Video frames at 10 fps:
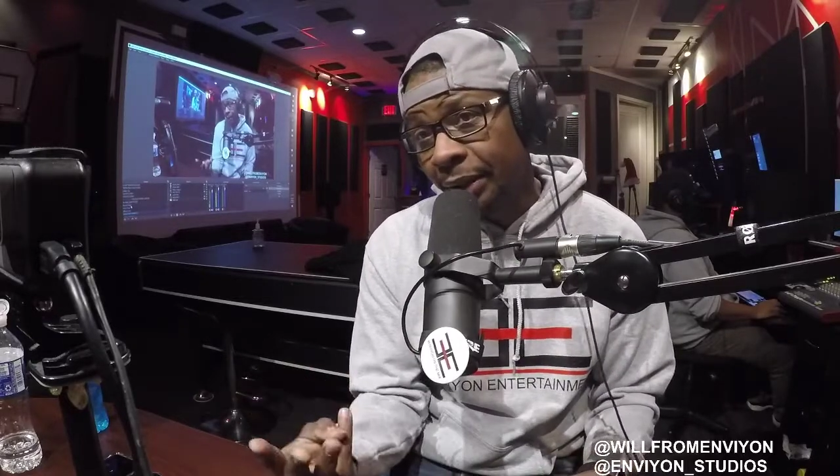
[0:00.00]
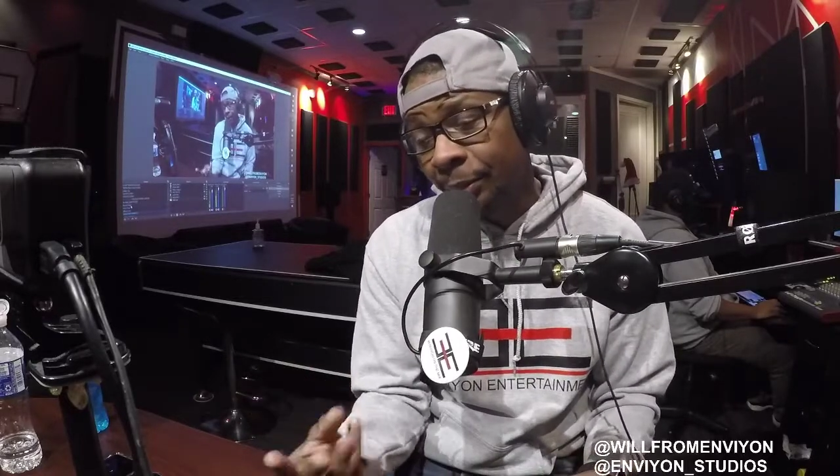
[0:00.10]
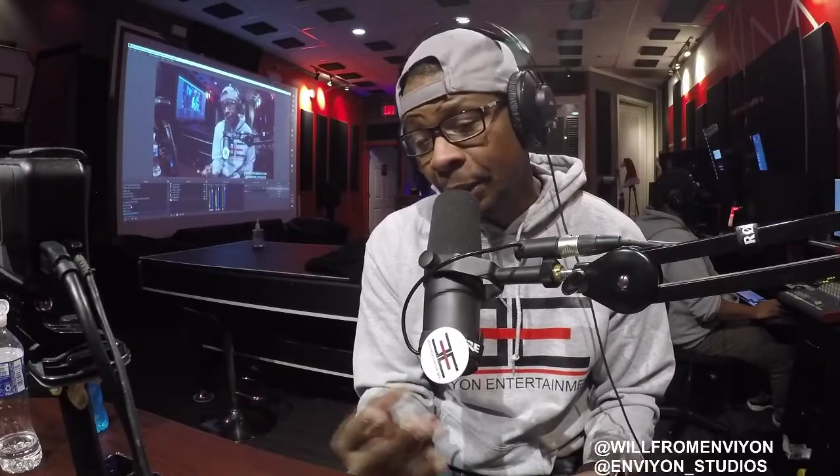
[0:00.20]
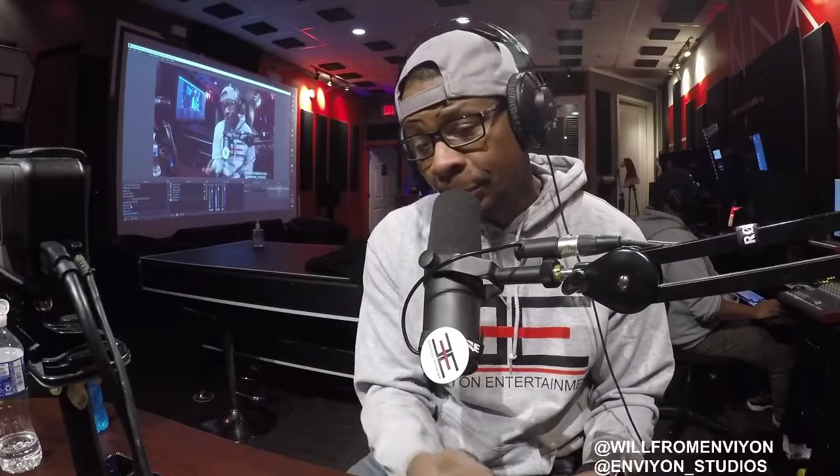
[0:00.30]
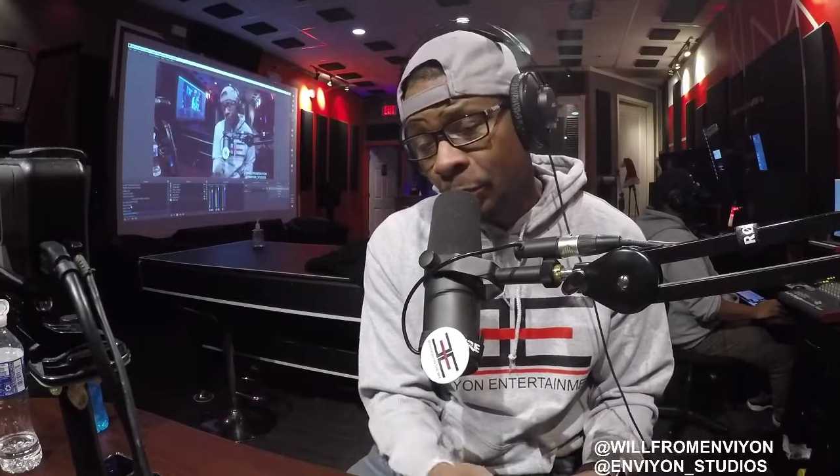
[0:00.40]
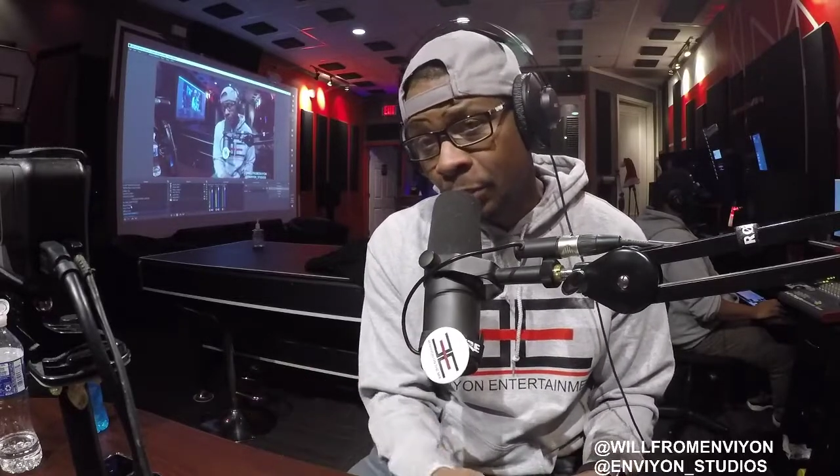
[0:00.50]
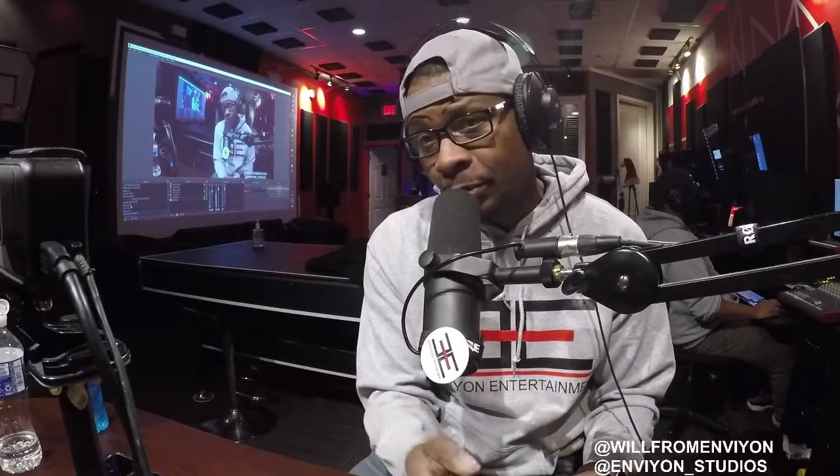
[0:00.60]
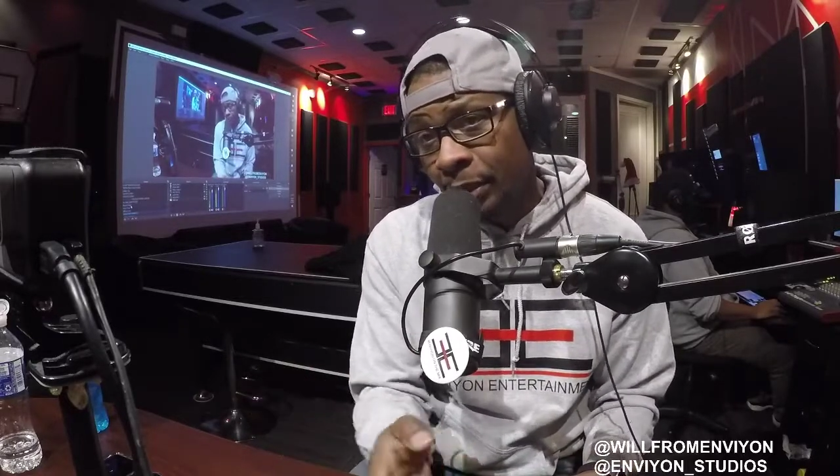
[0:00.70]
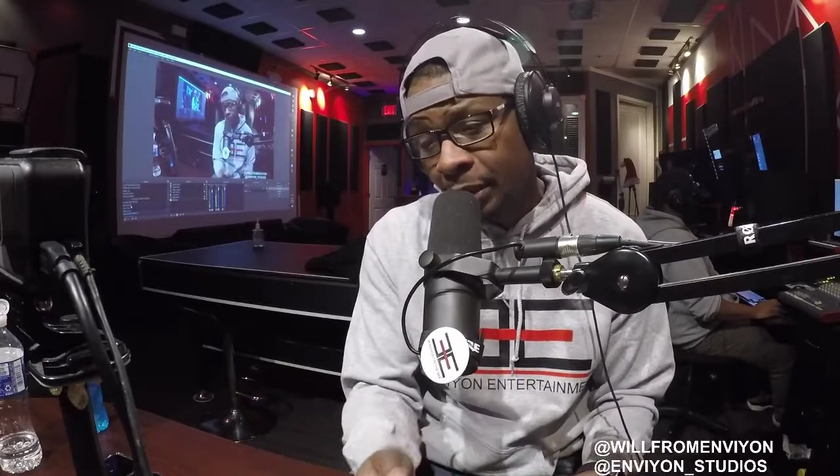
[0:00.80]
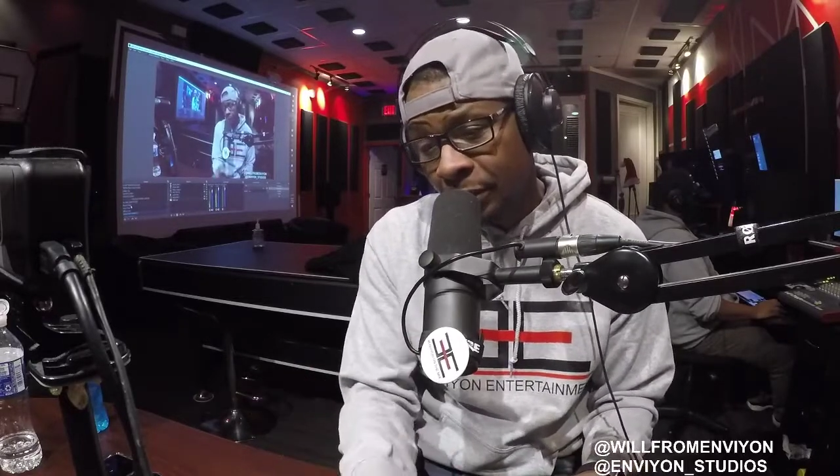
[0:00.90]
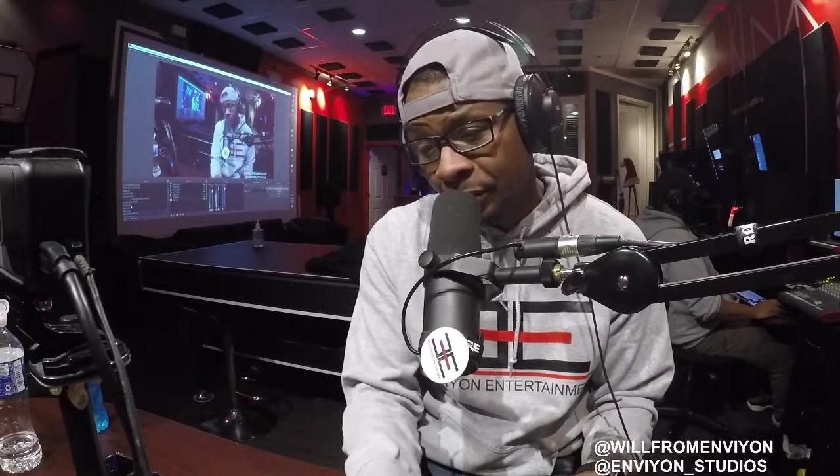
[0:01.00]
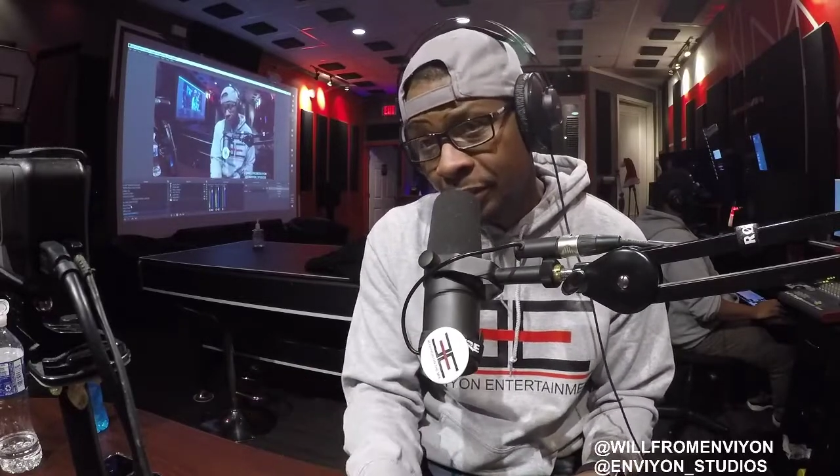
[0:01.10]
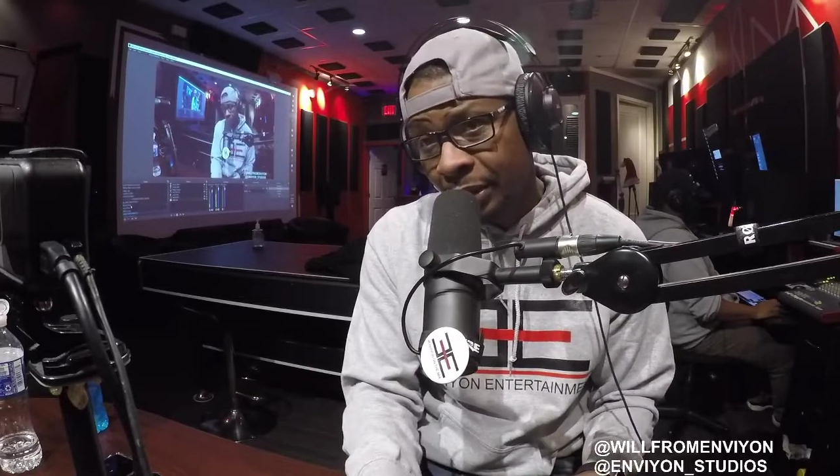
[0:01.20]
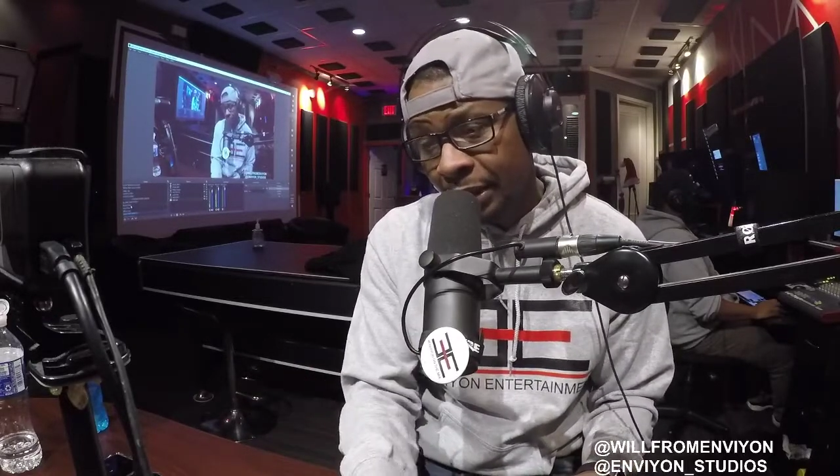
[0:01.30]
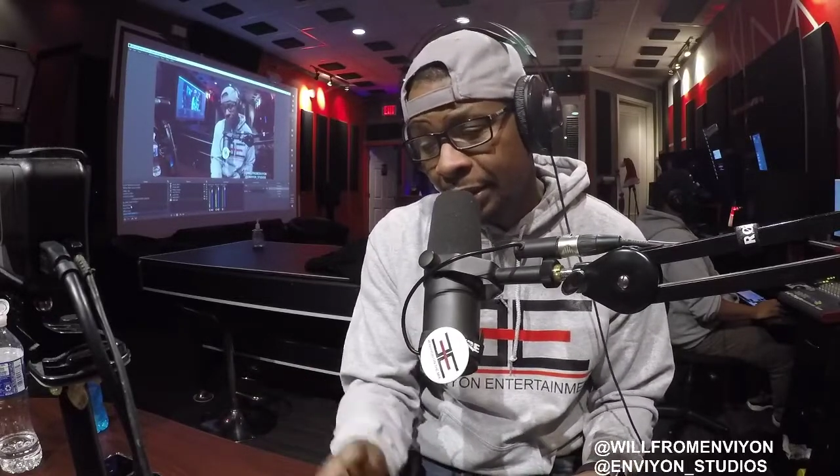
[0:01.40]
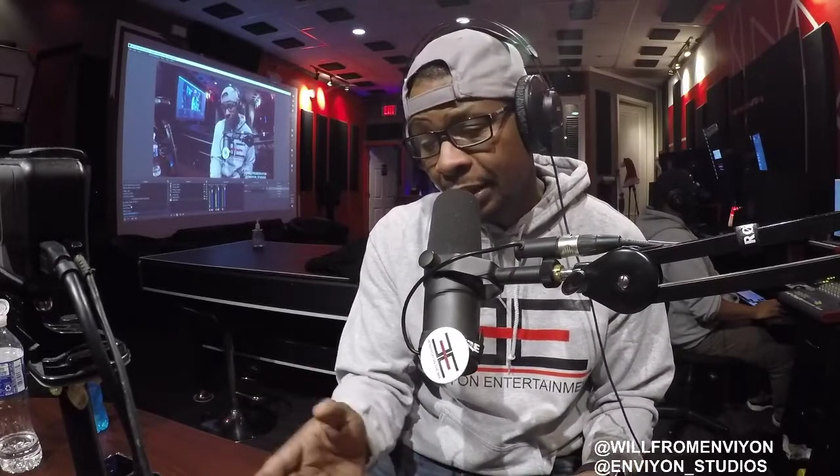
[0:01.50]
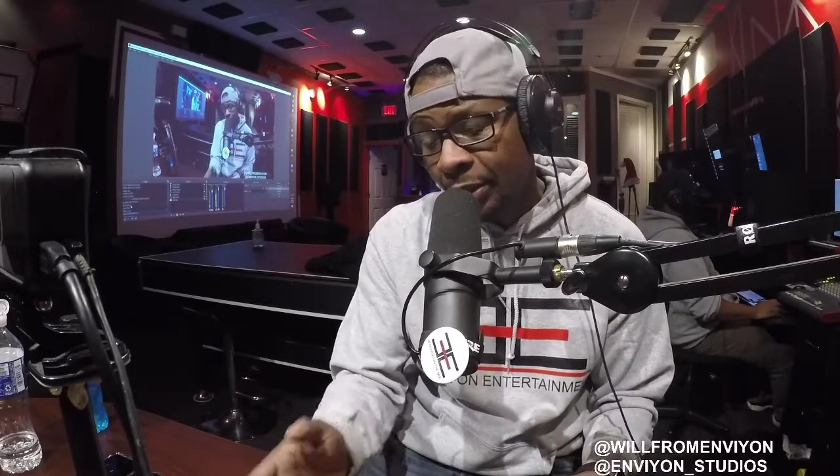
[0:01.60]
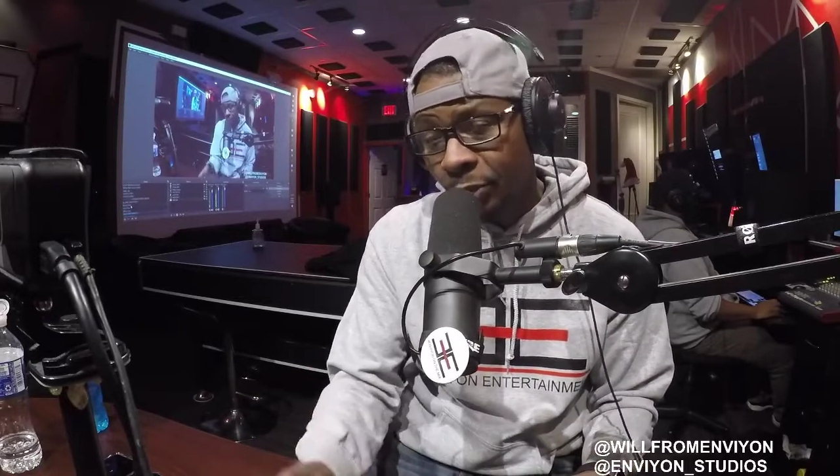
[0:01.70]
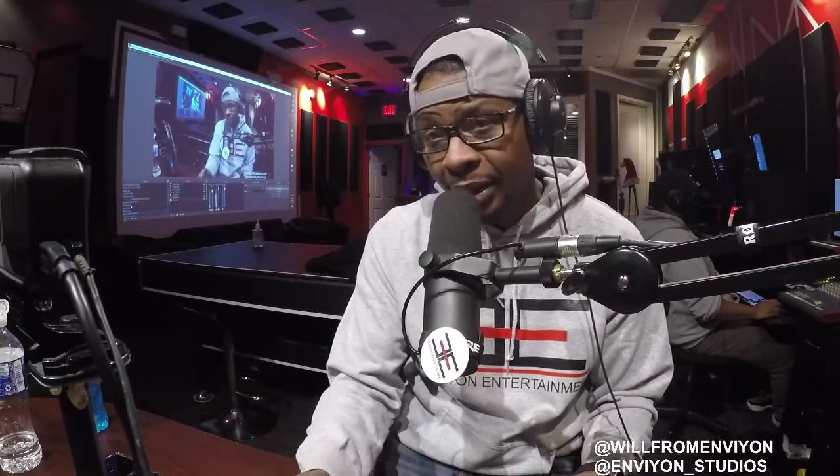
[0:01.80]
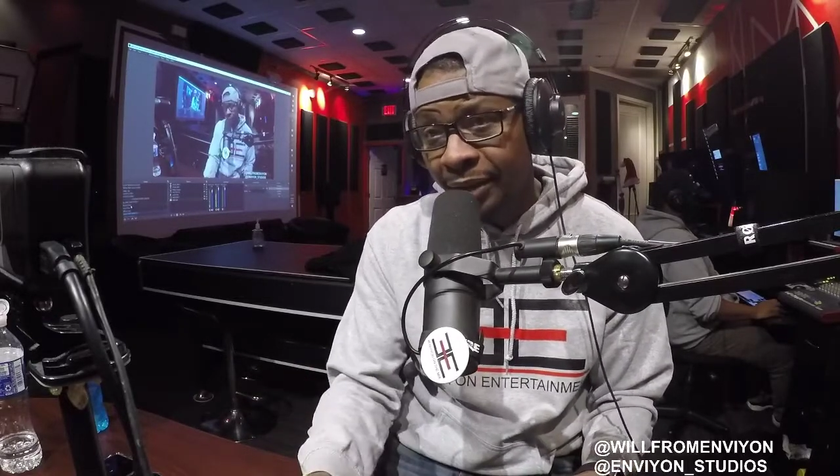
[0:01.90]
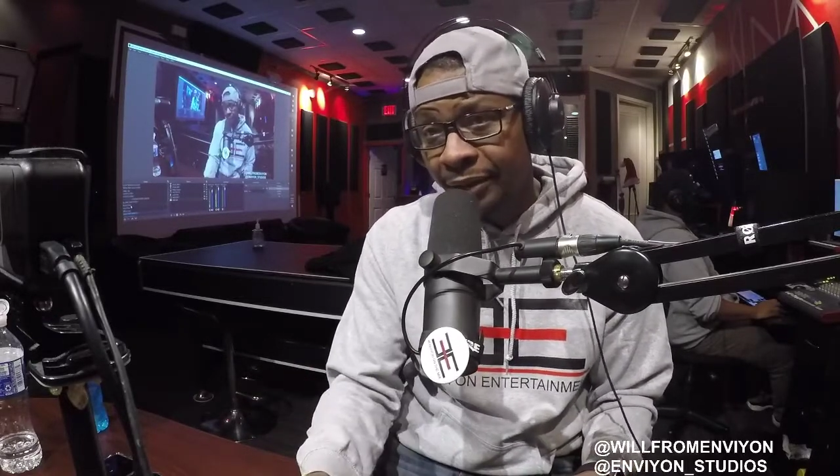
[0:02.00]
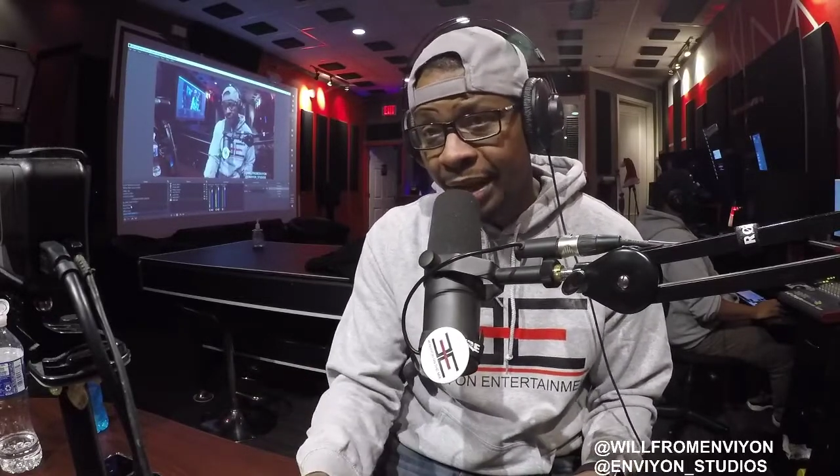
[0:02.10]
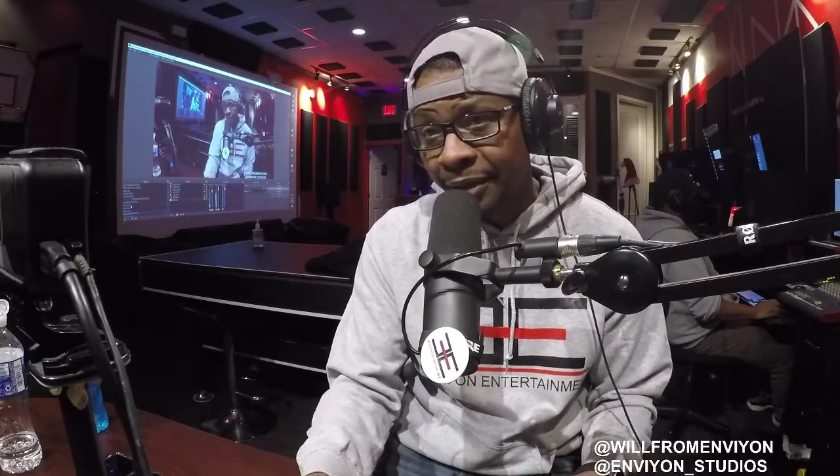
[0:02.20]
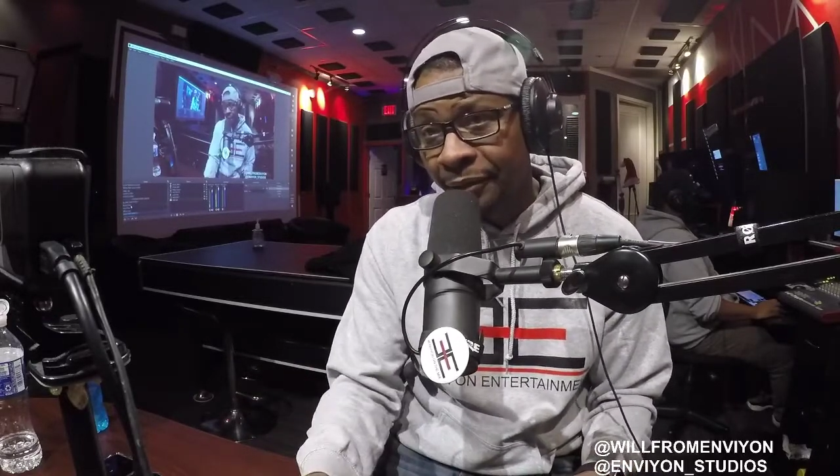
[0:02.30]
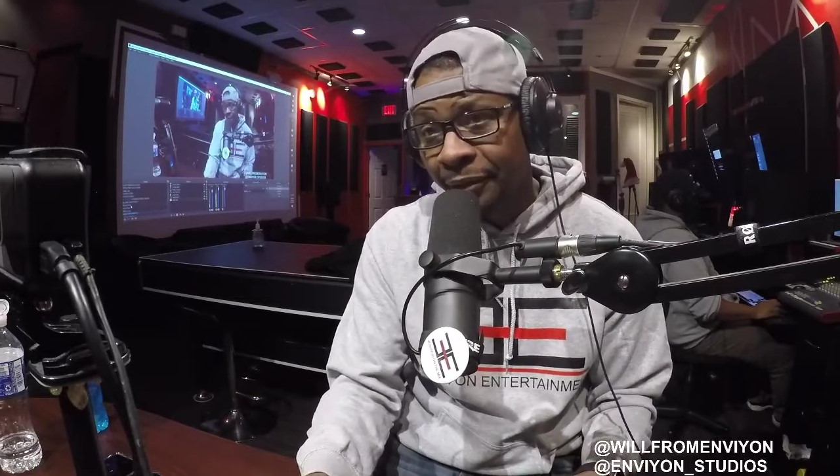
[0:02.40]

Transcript: people, material things, and way of life.